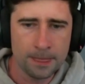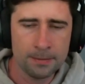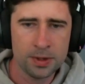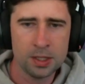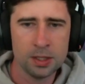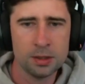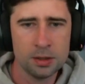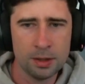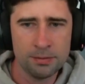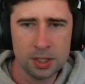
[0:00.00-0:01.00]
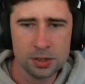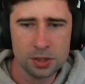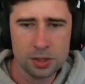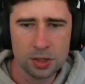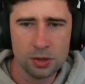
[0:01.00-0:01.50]
I'm thinking
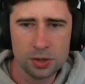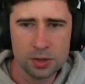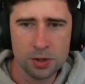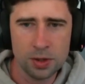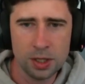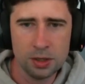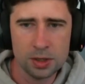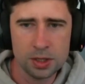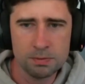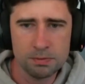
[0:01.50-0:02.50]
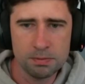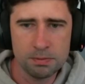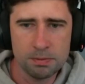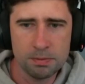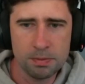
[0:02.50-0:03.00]
just Cosmo here is
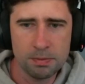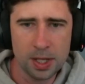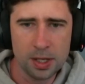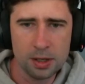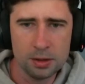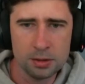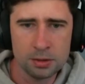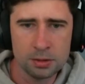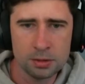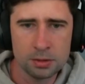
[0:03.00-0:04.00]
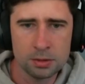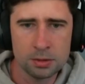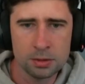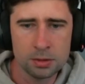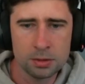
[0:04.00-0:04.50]
better.
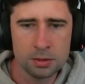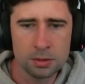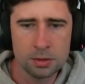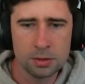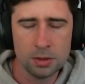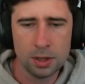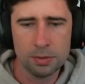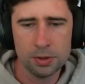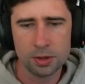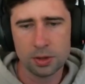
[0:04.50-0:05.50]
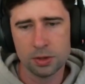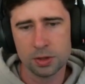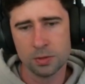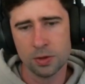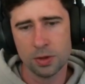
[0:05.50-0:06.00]
Where do I put the
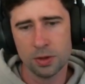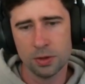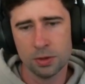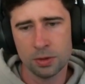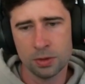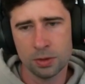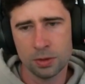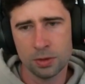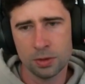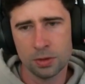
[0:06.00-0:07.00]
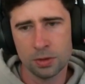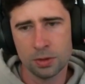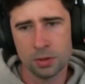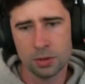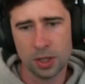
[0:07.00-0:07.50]
Cosmo though?
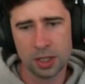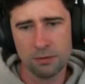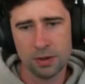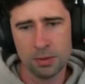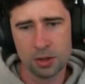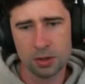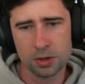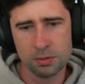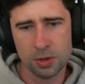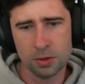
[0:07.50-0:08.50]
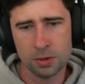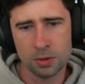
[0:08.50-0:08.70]
Do I give him a Cosmo?